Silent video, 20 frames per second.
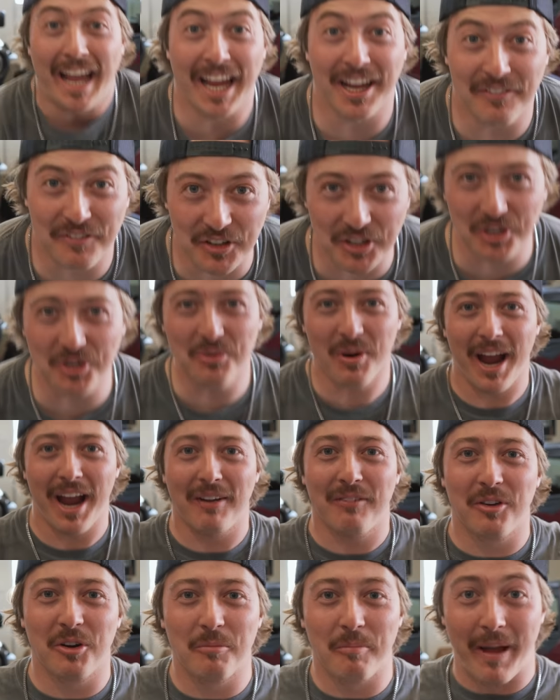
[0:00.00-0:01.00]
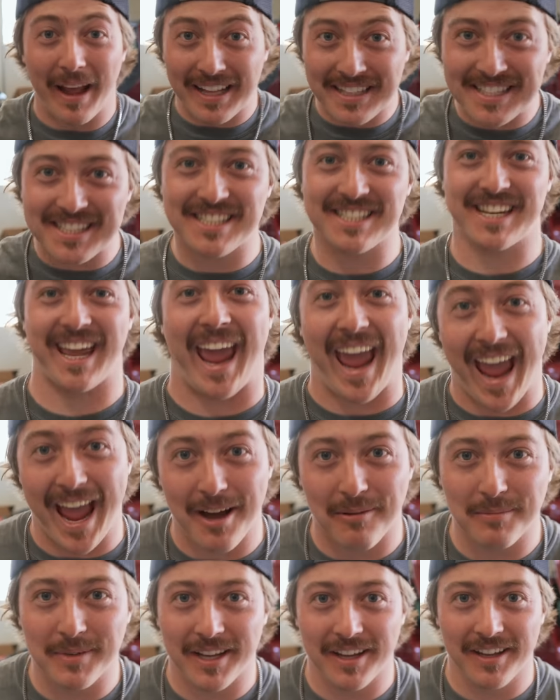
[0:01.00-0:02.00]
Have you ever been
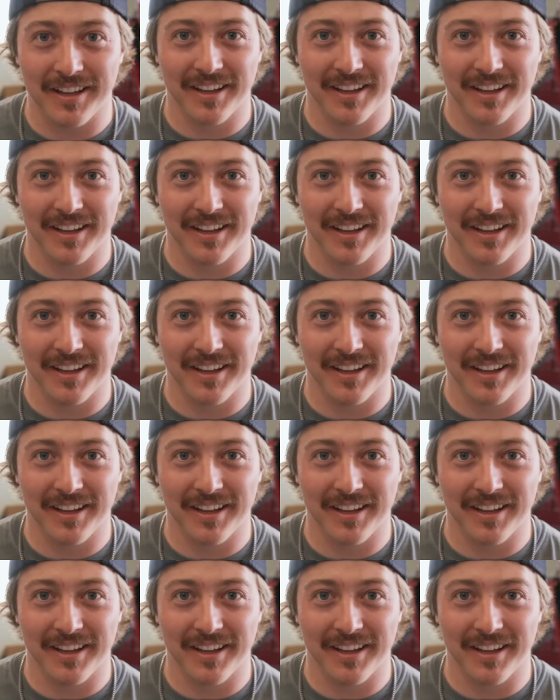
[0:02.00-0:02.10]
scammed?